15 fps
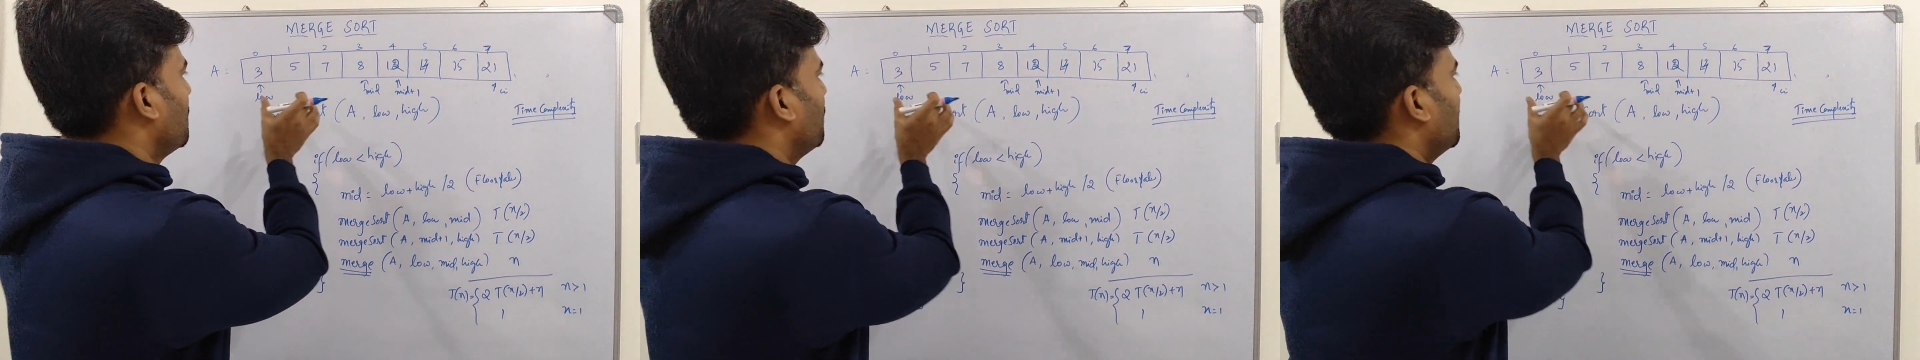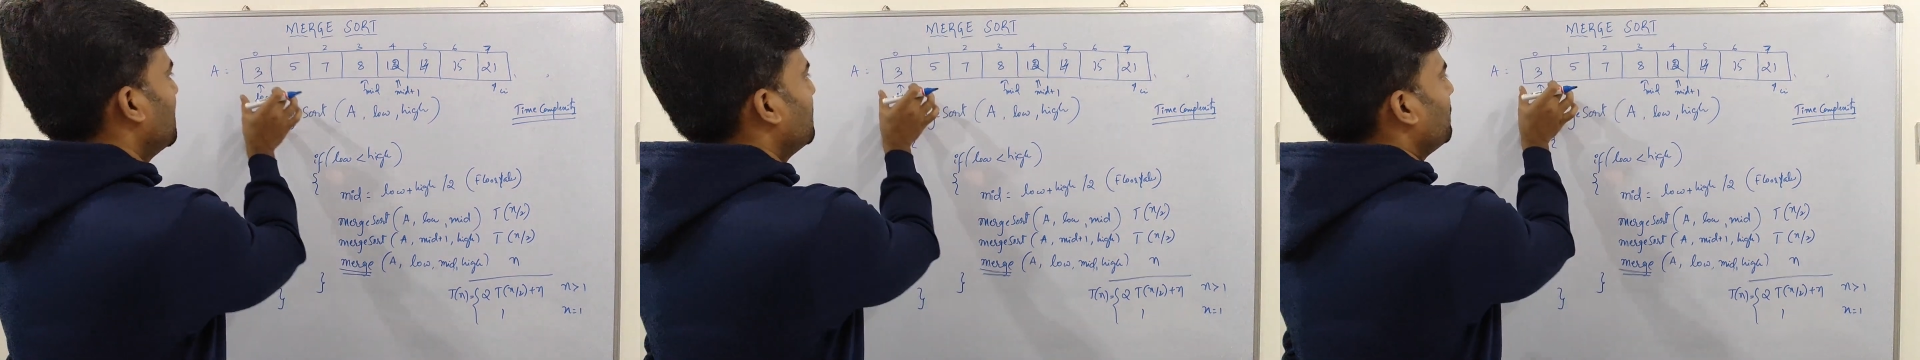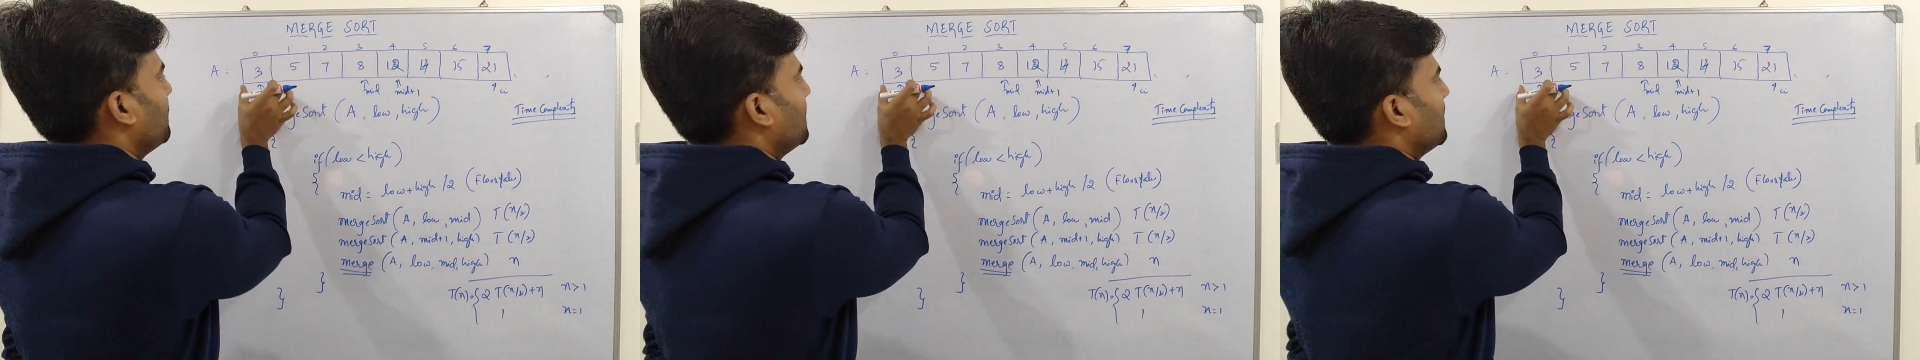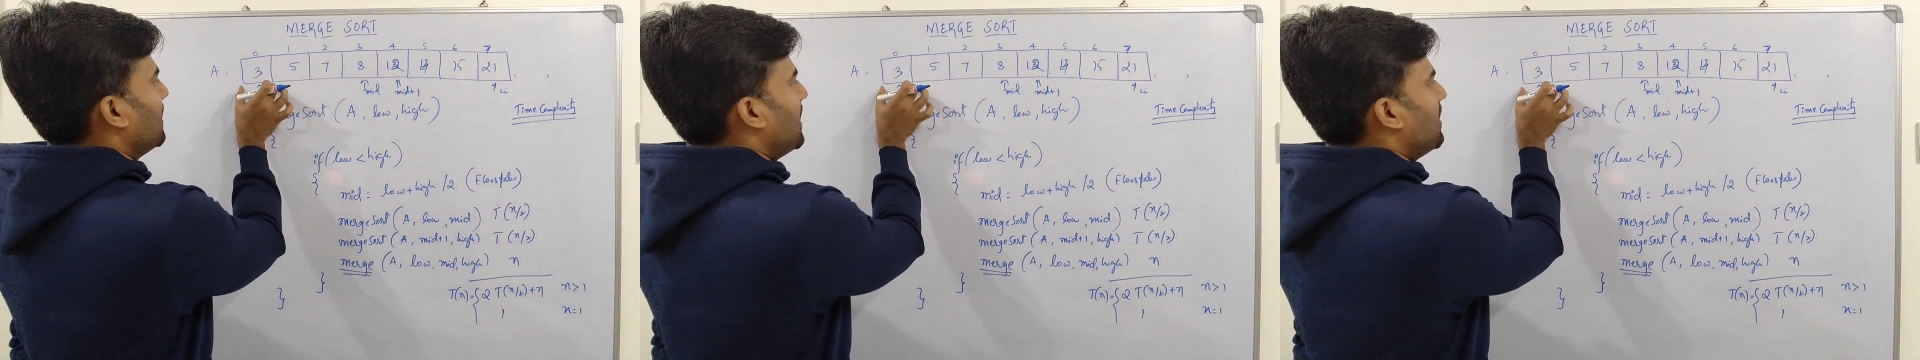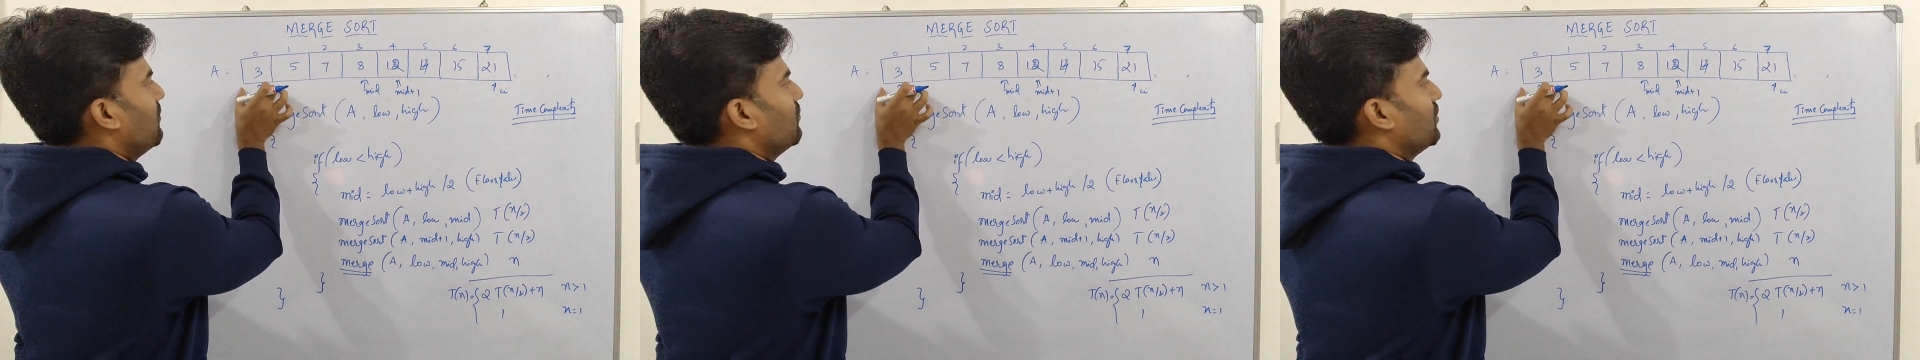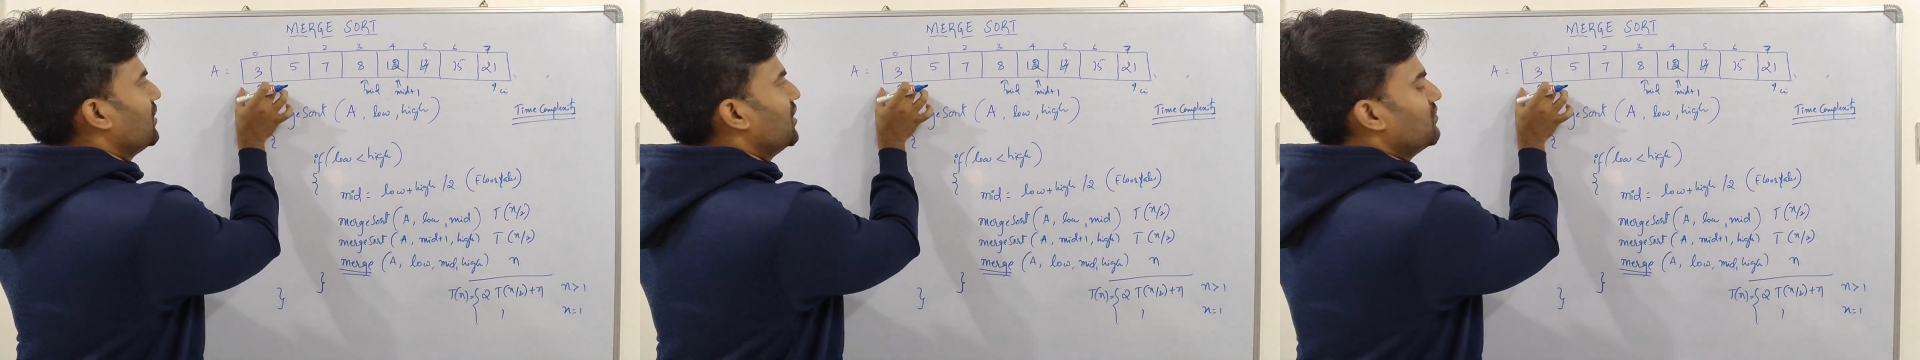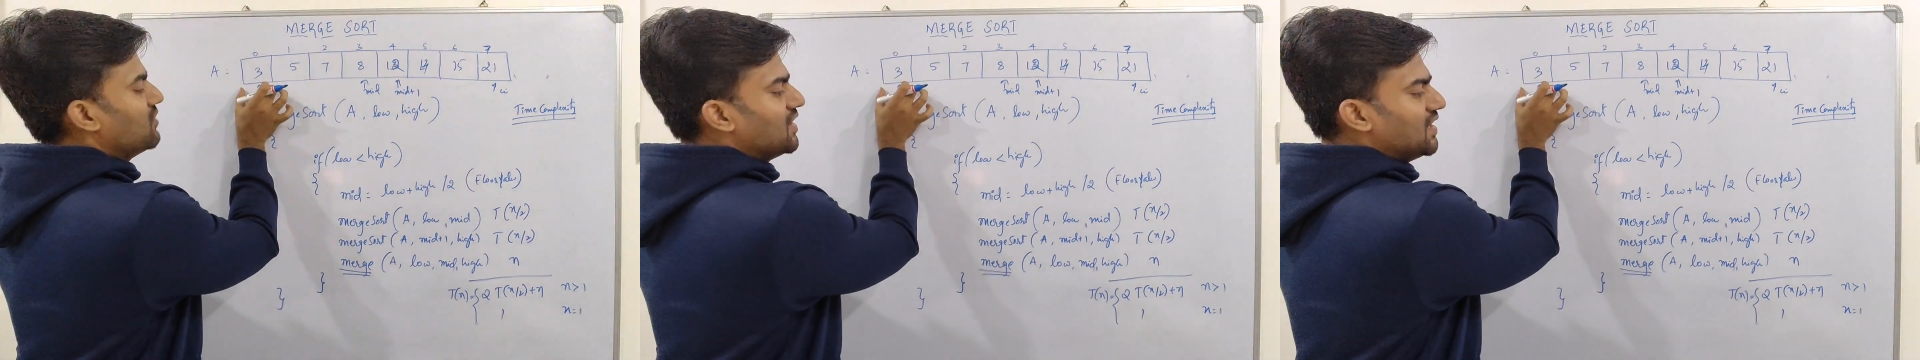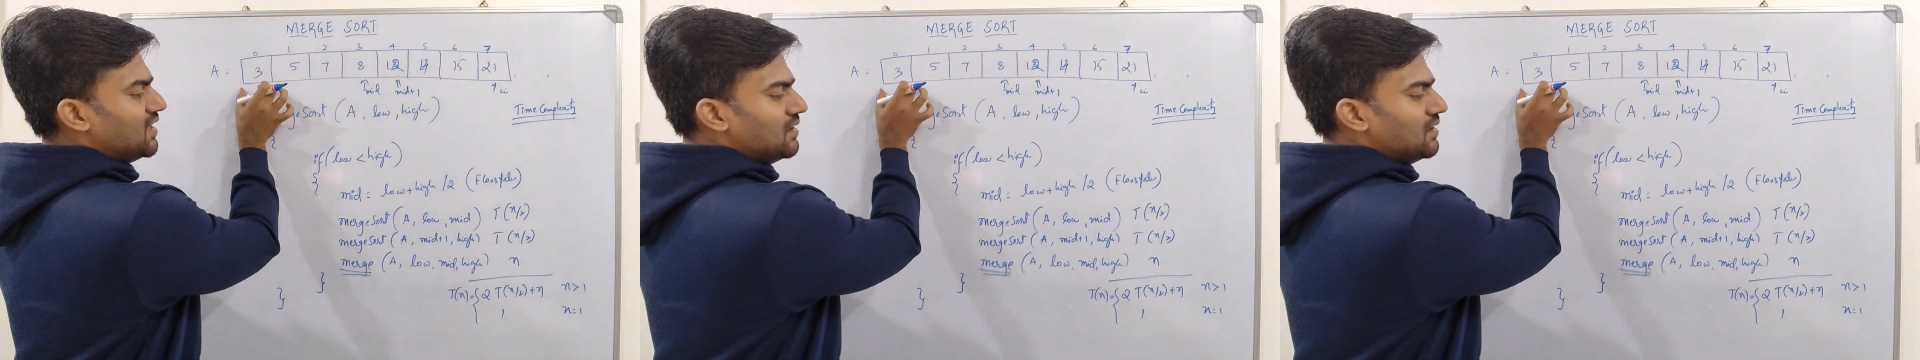when we have only one